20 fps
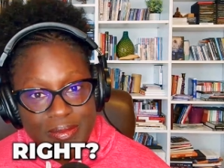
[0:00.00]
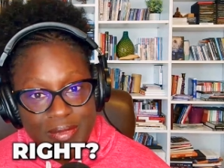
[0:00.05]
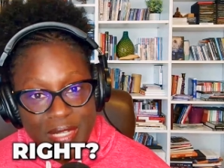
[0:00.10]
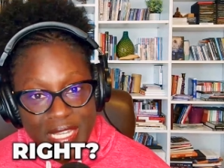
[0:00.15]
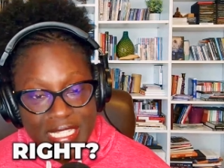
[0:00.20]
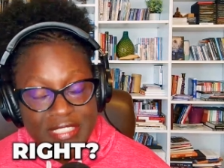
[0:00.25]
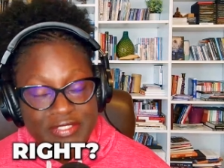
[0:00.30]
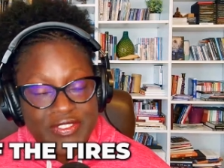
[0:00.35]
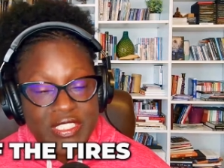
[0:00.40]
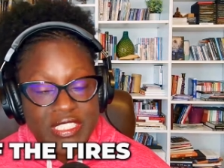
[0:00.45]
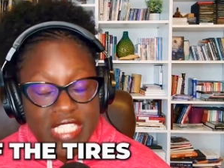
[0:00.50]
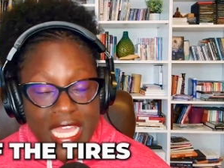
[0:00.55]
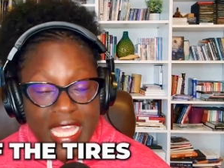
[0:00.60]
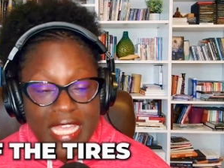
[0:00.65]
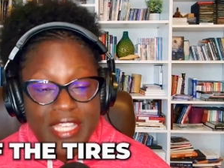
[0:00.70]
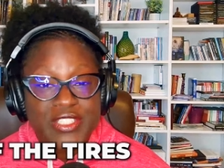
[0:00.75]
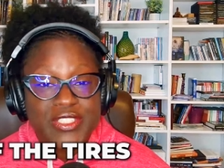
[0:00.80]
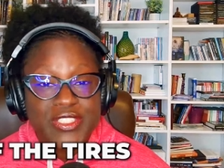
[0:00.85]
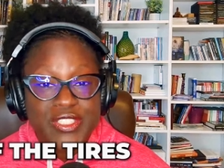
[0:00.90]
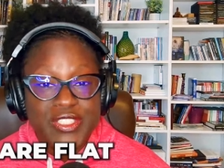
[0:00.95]
right? If the
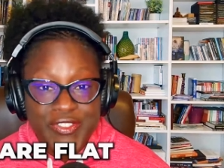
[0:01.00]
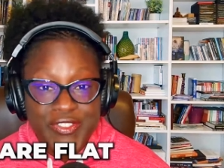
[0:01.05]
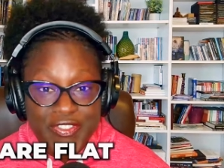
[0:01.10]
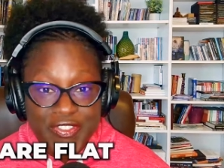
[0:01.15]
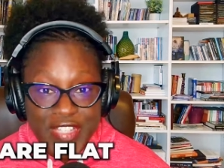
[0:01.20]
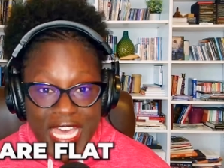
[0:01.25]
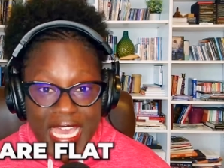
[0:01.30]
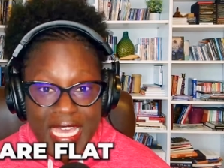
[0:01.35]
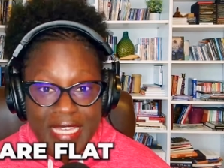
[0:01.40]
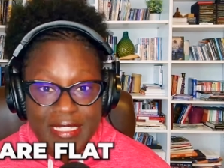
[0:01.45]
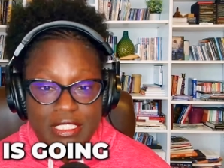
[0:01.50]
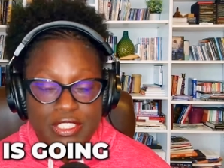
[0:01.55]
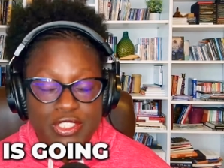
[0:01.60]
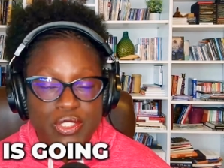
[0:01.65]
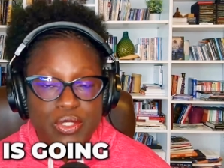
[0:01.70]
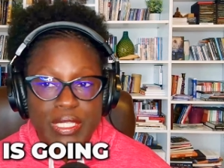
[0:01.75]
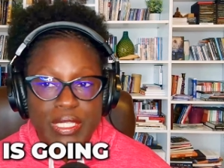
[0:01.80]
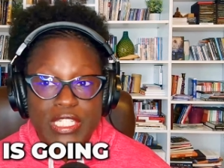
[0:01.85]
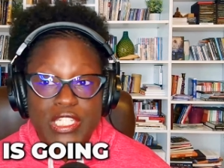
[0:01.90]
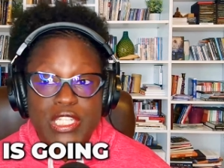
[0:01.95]
tires are flat, it's
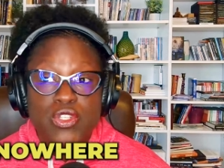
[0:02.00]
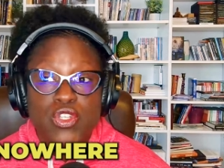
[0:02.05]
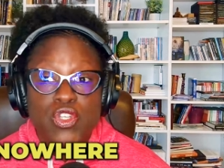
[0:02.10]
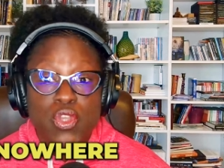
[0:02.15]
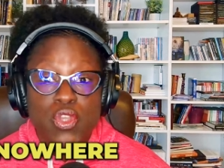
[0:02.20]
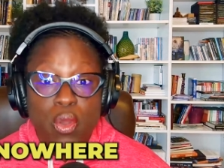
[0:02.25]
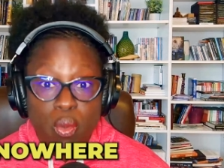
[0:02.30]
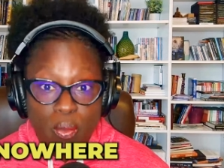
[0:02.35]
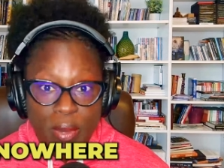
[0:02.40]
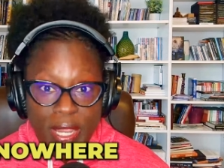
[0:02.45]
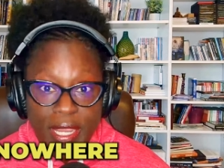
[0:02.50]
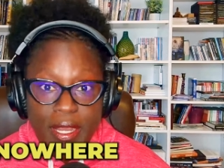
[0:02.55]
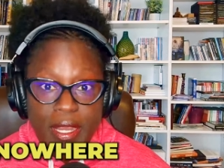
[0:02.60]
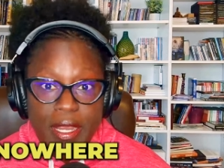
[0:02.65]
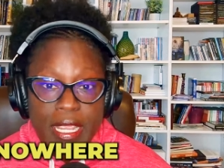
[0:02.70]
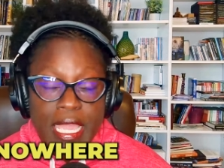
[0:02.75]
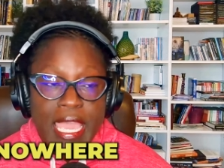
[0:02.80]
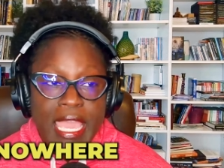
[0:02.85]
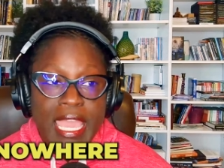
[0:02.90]
going nowhere.